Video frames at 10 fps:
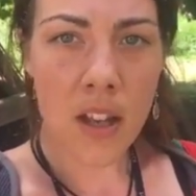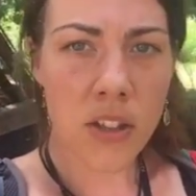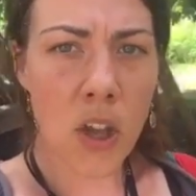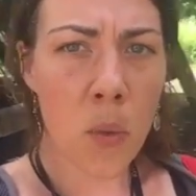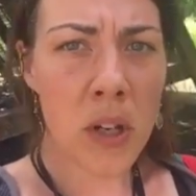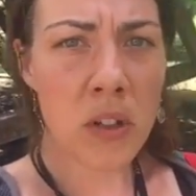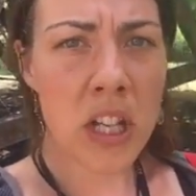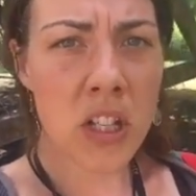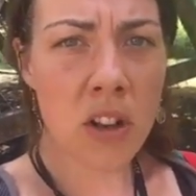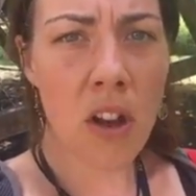So when you
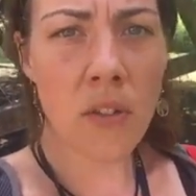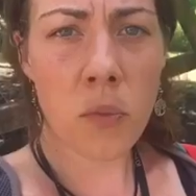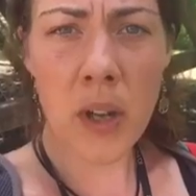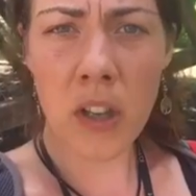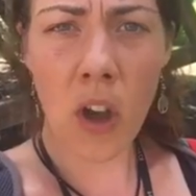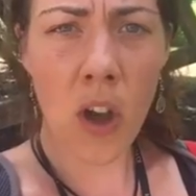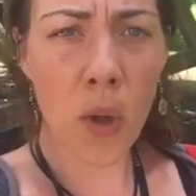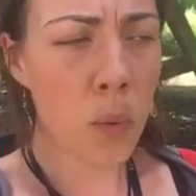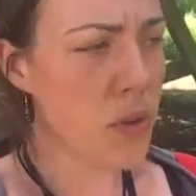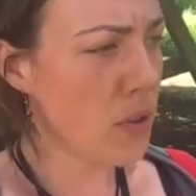teach a dog
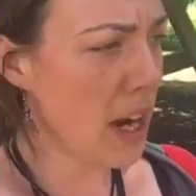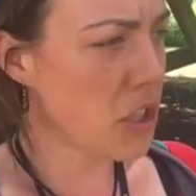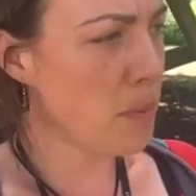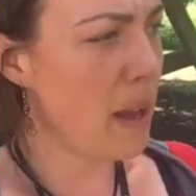recall where they're actually